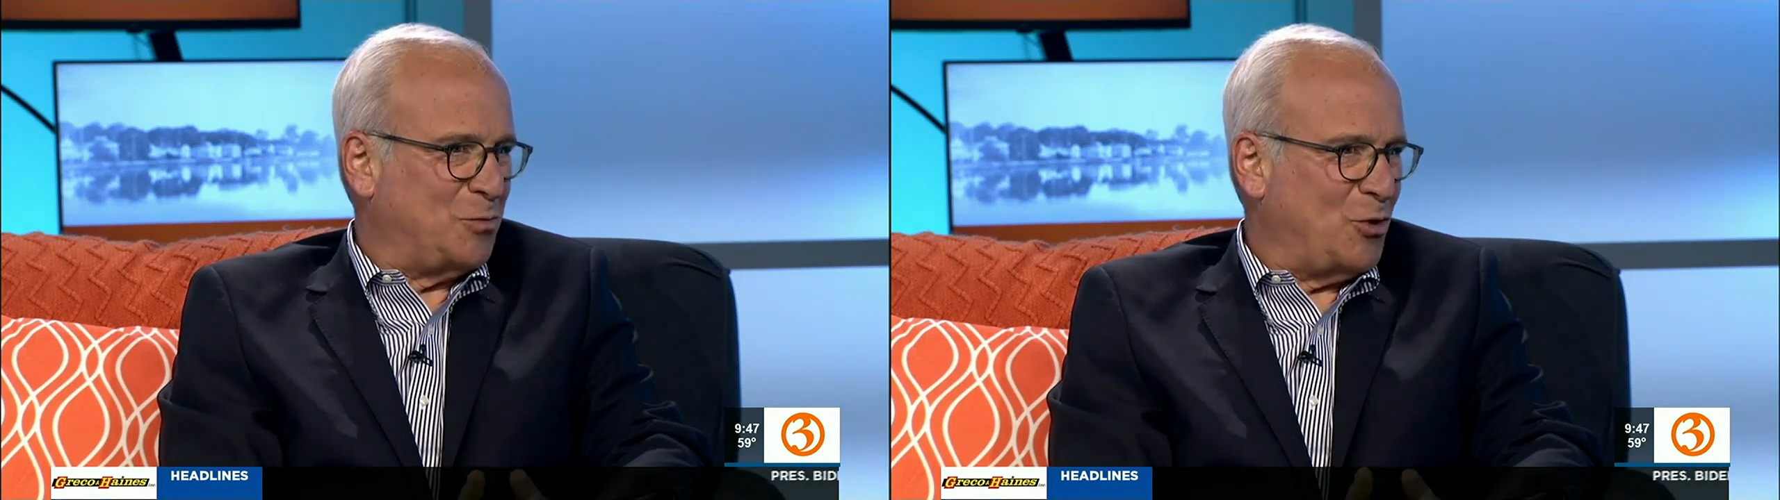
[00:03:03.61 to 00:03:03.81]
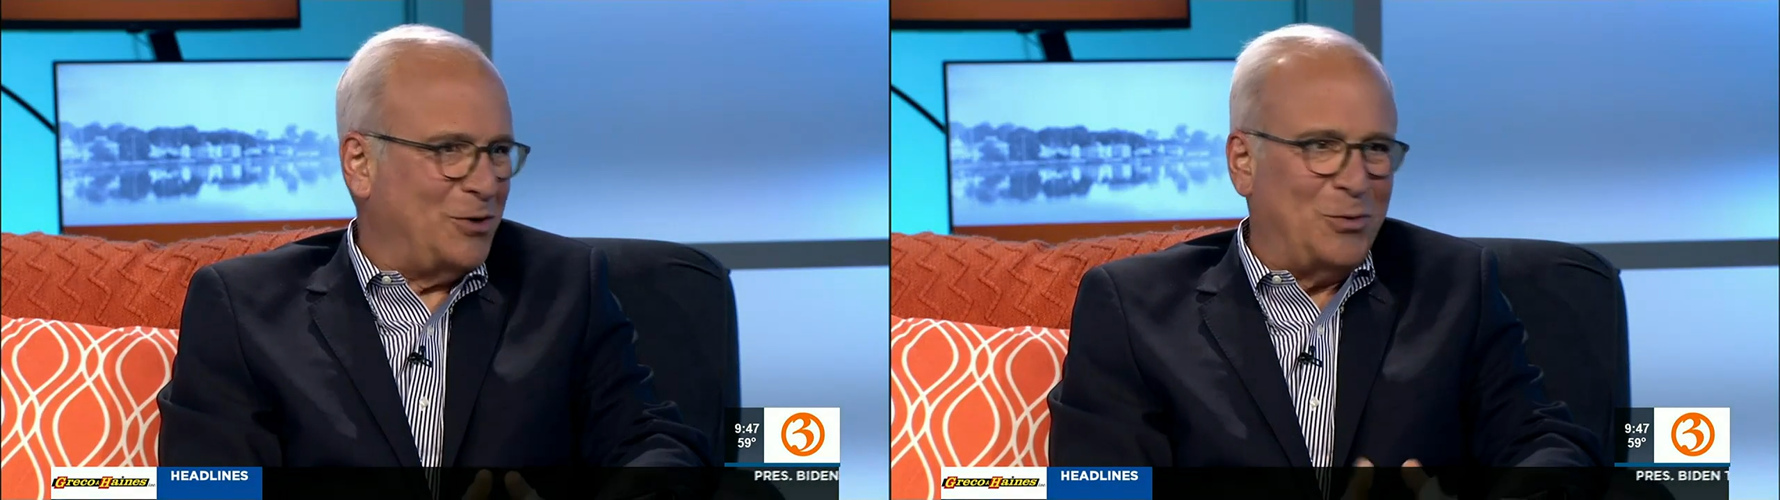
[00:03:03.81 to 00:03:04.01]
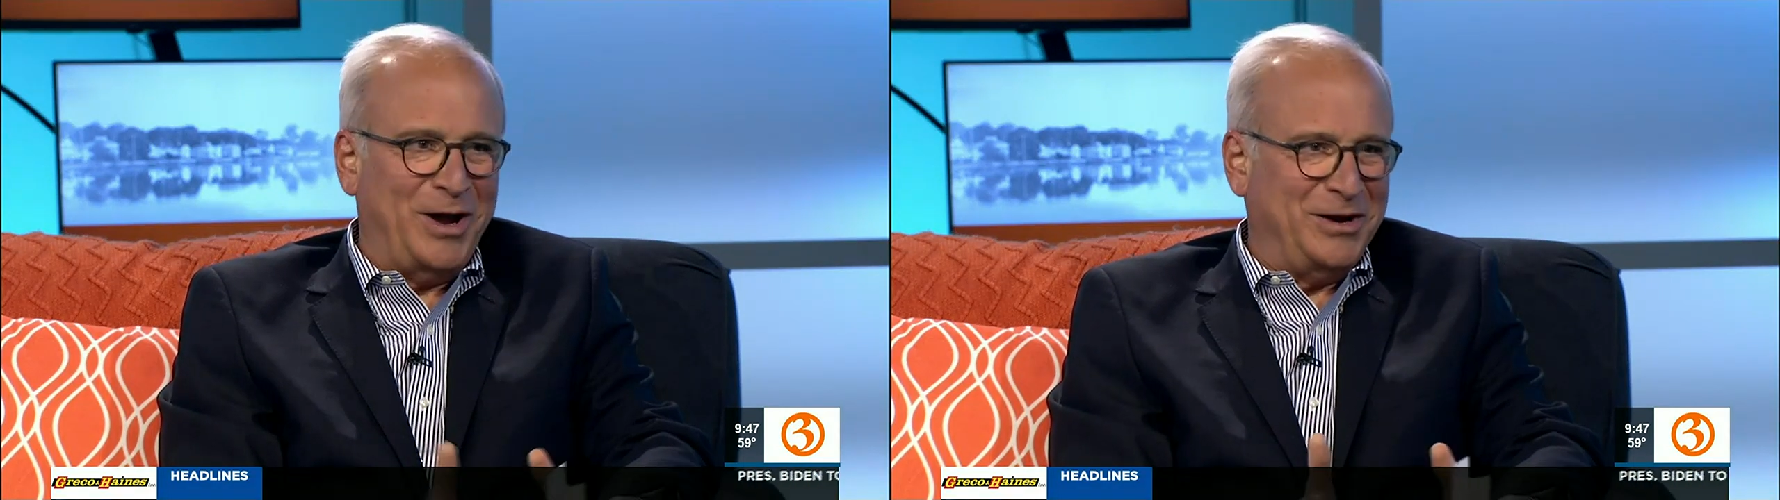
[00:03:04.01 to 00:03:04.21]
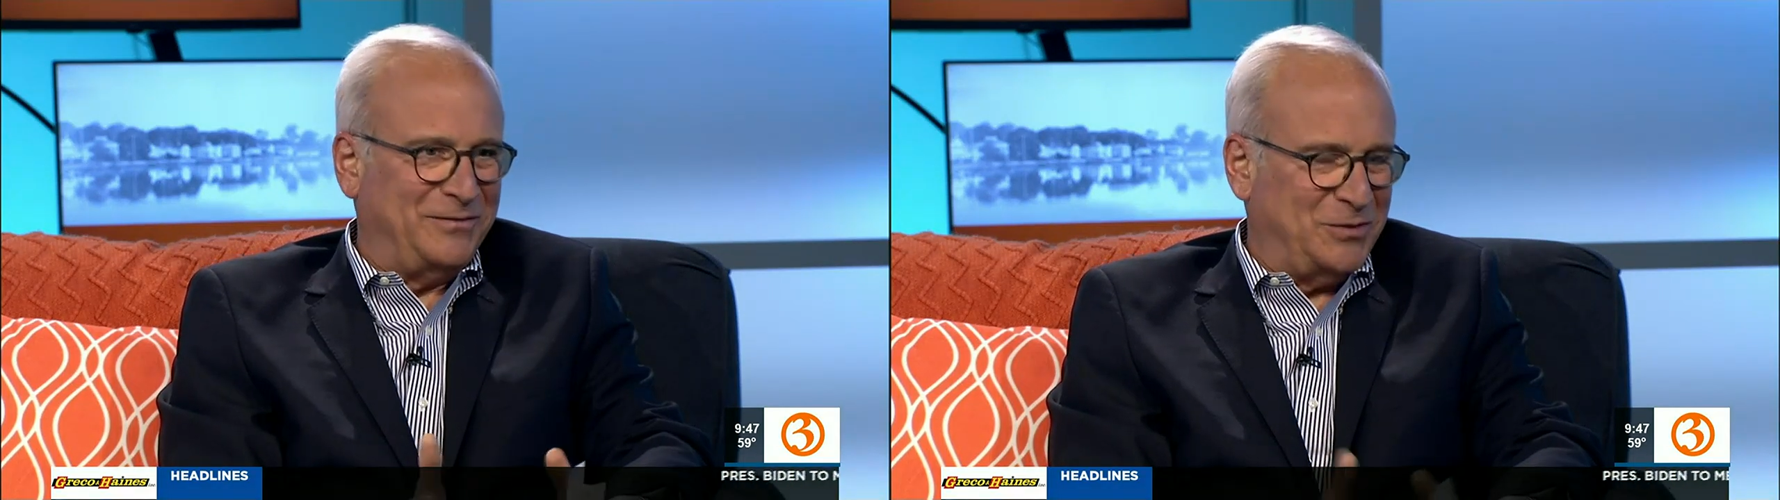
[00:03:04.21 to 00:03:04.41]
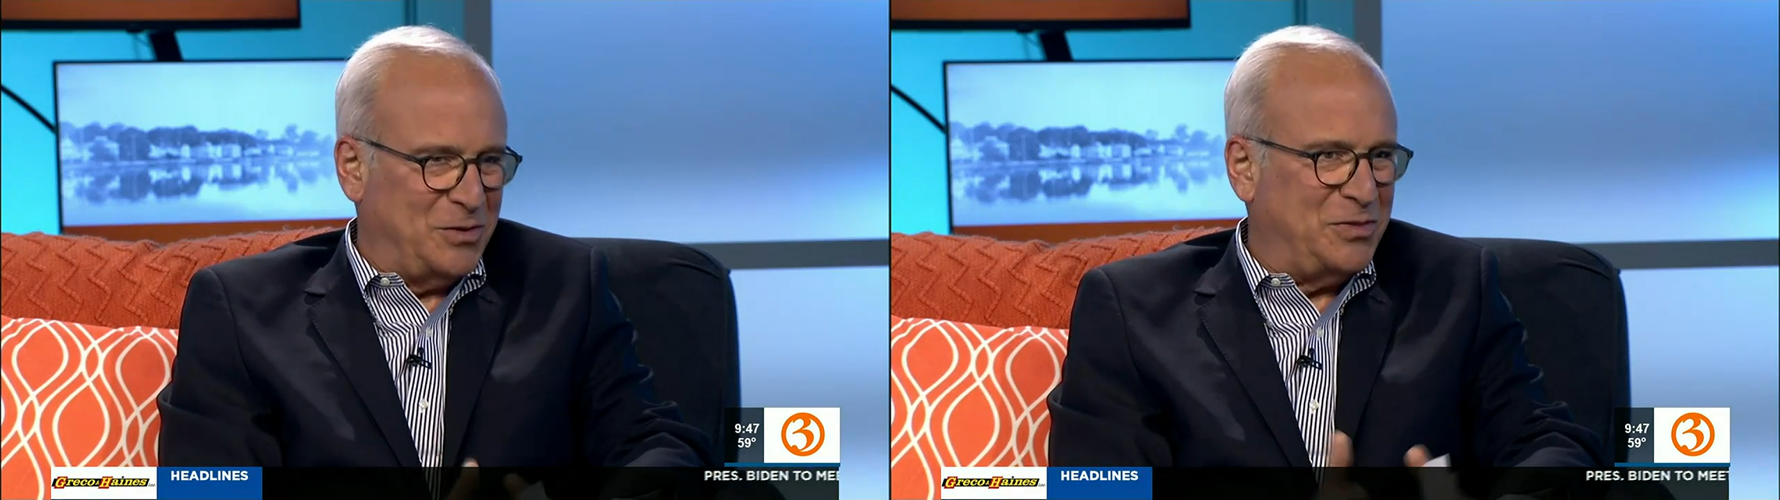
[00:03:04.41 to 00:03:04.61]
Broadway
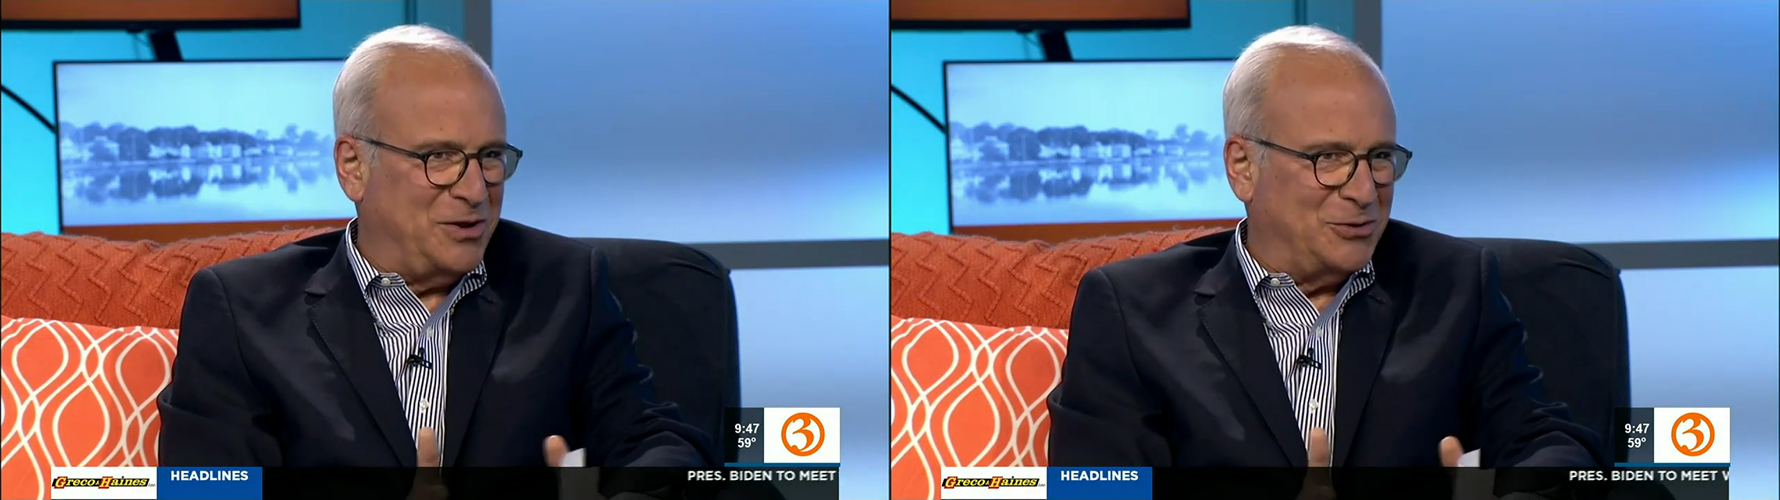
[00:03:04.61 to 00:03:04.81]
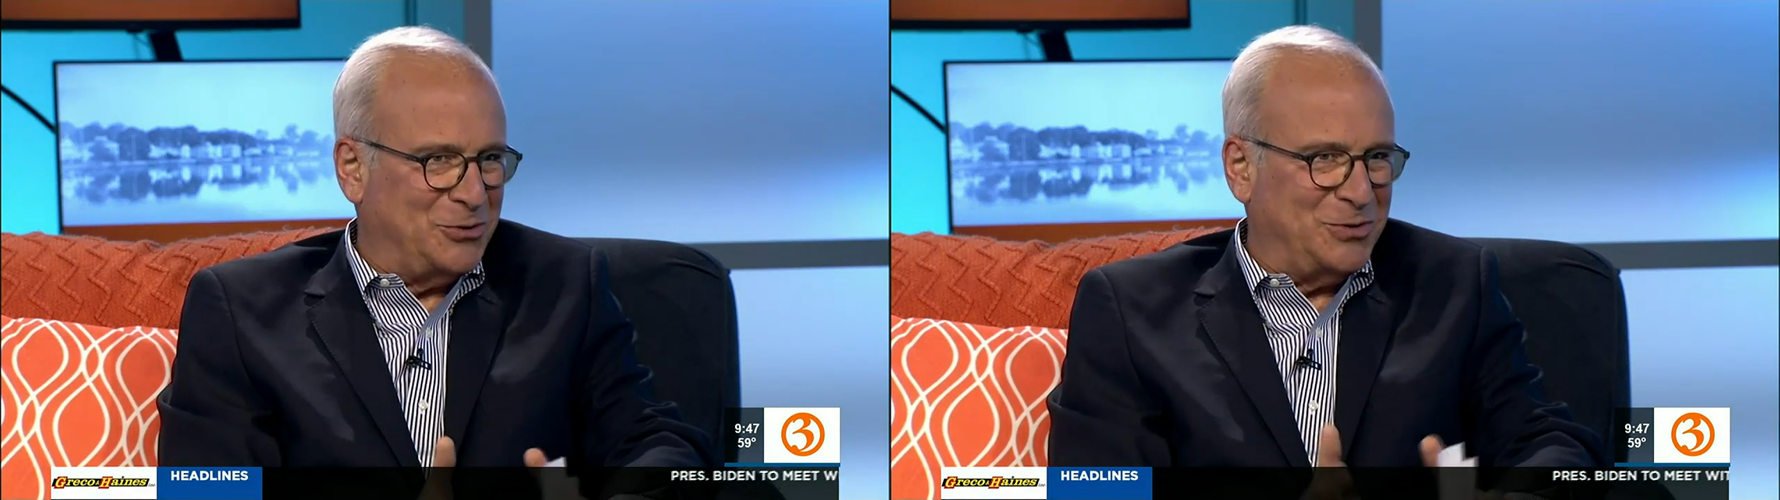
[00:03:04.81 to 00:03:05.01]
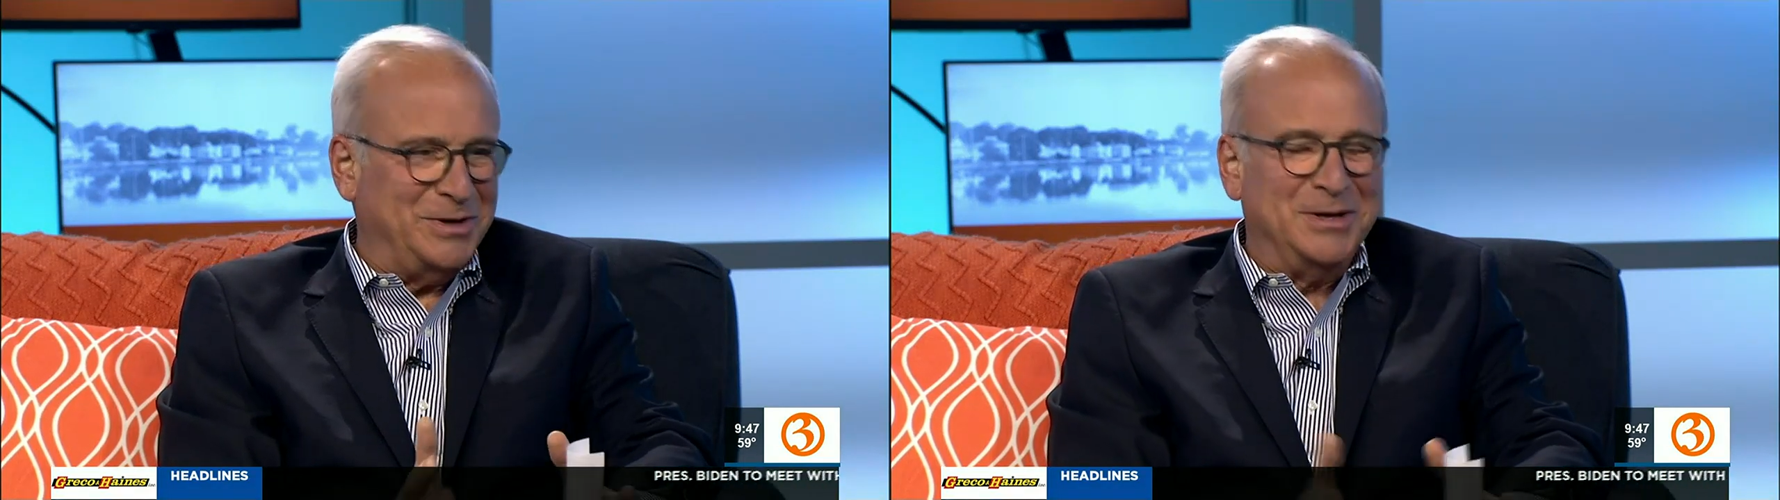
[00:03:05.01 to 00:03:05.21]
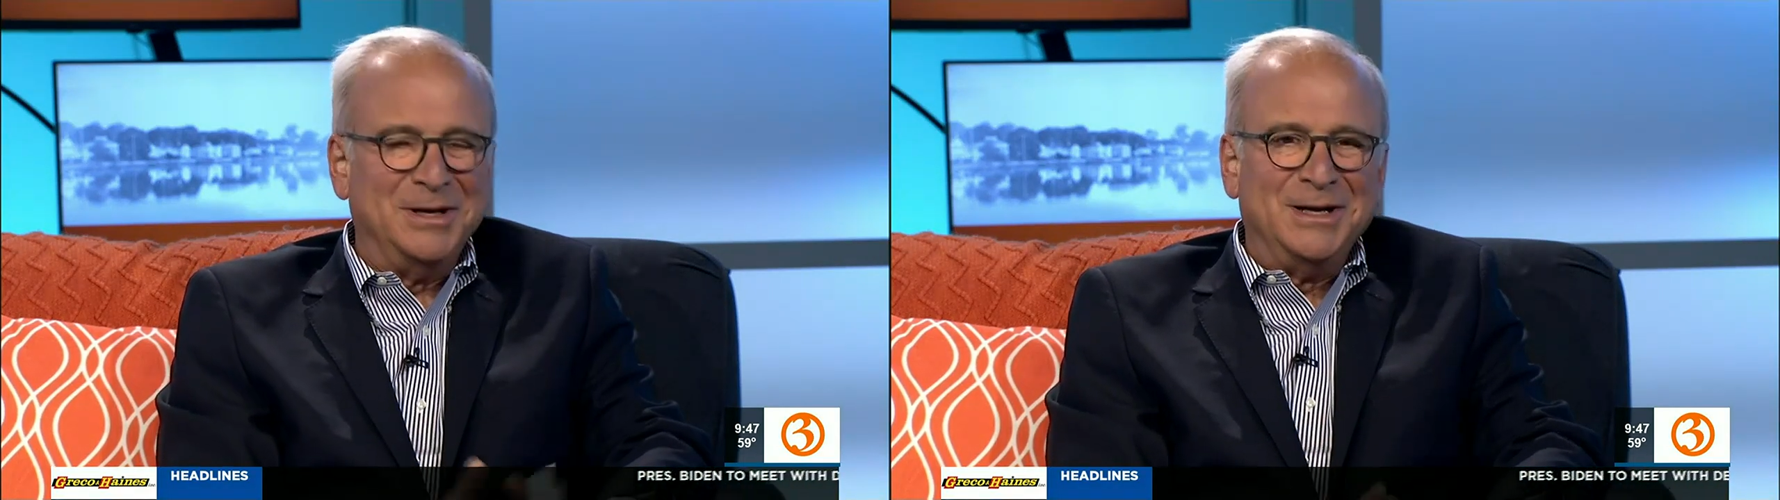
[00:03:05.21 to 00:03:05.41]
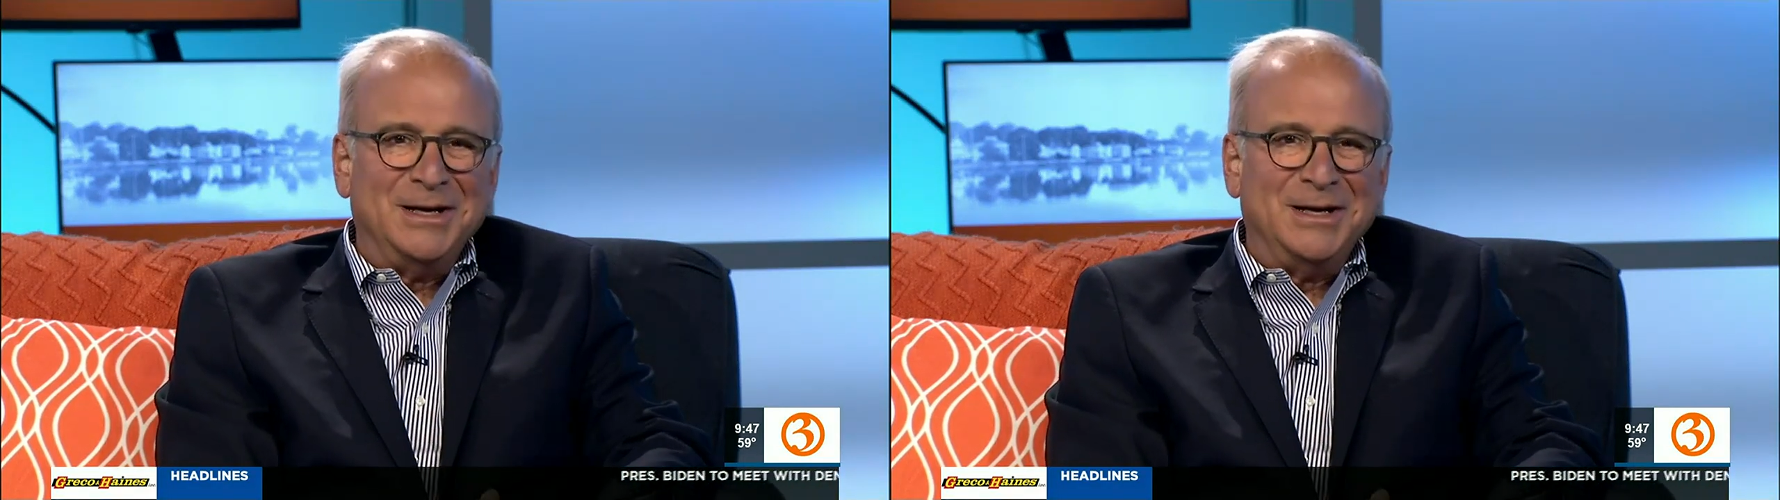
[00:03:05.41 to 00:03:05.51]
and for the theater and